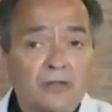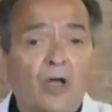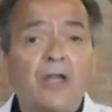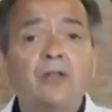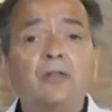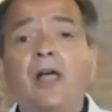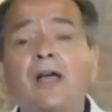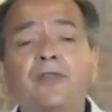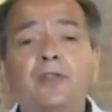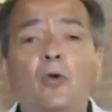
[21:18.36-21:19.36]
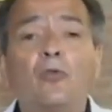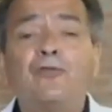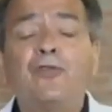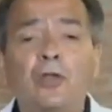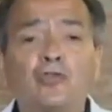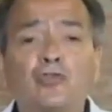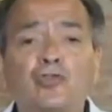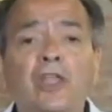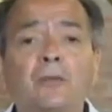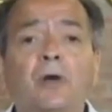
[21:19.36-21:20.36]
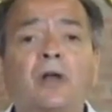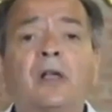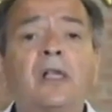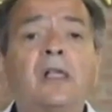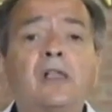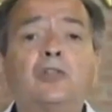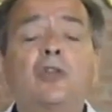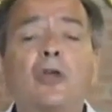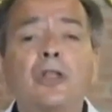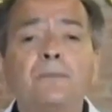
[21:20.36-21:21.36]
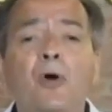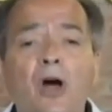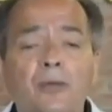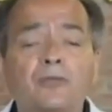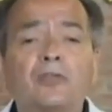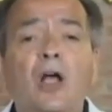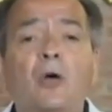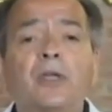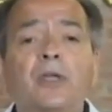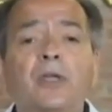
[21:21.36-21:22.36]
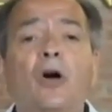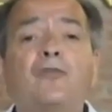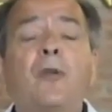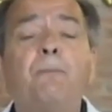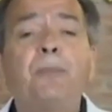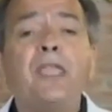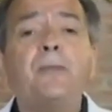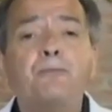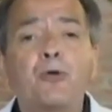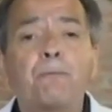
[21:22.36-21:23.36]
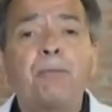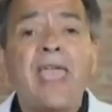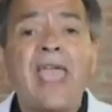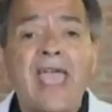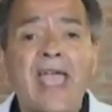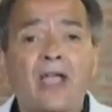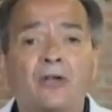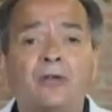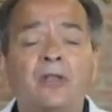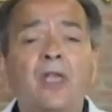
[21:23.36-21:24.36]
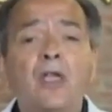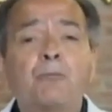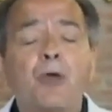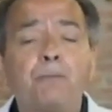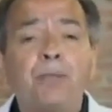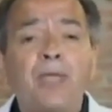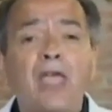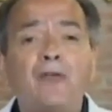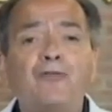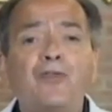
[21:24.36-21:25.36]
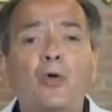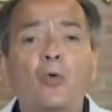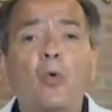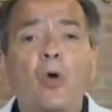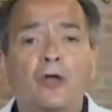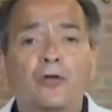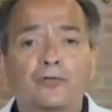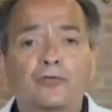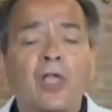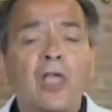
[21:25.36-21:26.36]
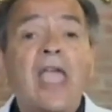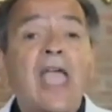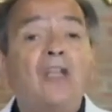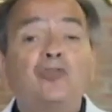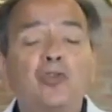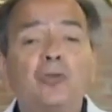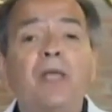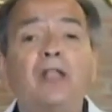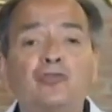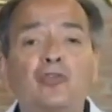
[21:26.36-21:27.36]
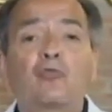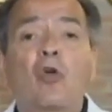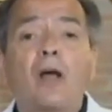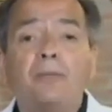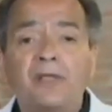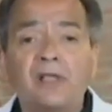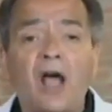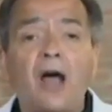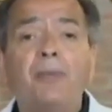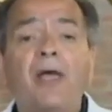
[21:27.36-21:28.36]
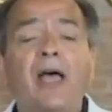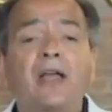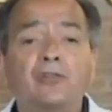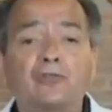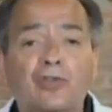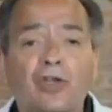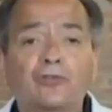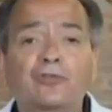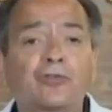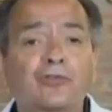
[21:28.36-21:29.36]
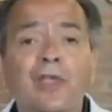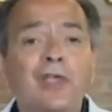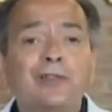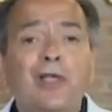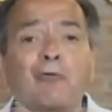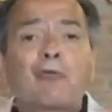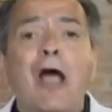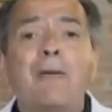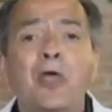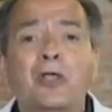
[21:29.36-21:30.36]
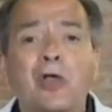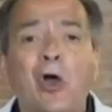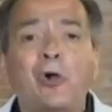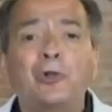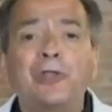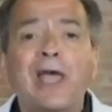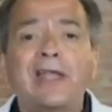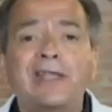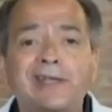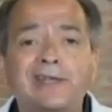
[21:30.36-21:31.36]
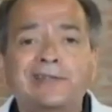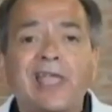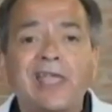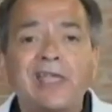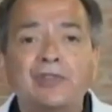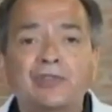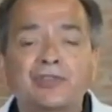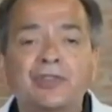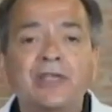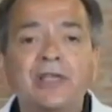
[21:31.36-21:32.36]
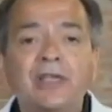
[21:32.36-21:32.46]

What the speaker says: 9/11, Fukushima, dirty bombs going off, be prepared. Prepare for the worst. As you mentioned, robbing copper out of churches. They'll rob the gold out of your teeth.